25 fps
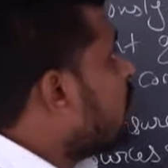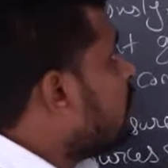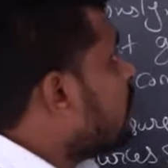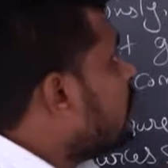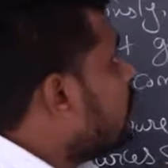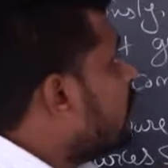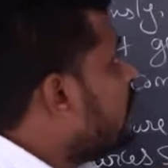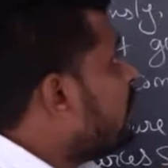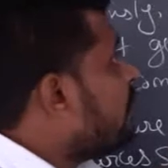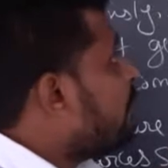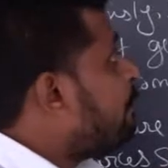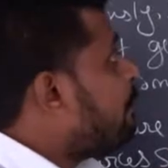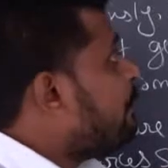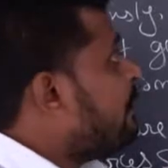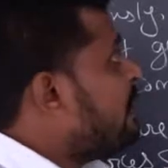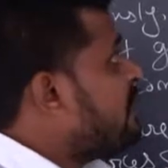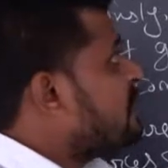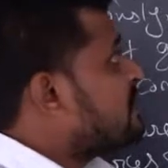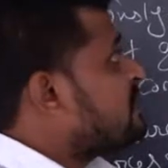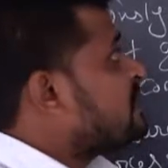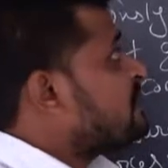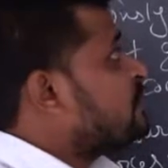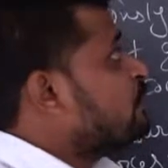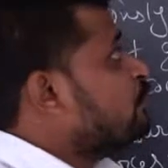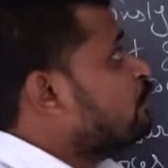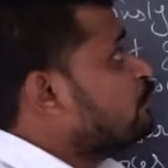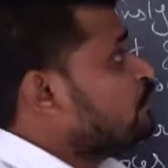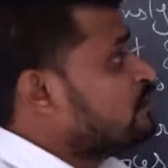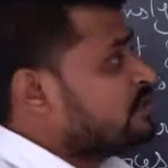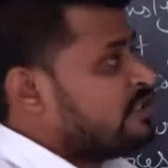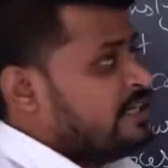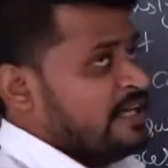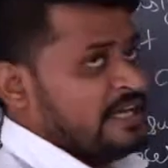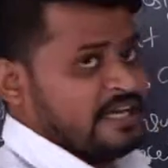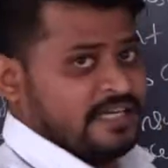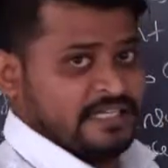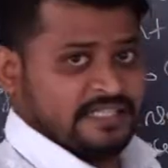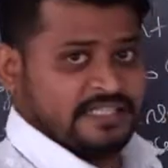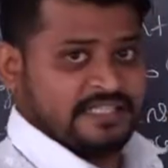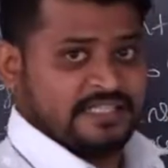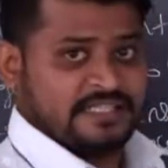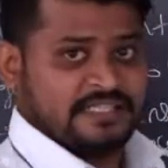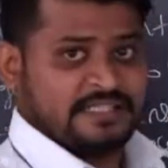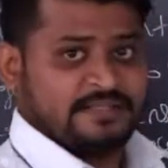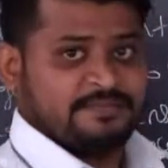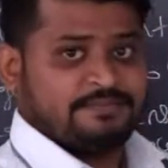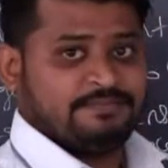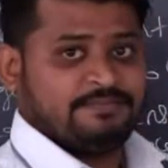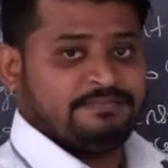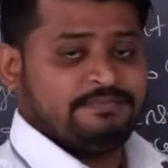It means
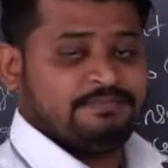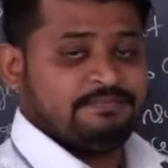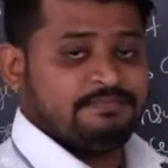useless.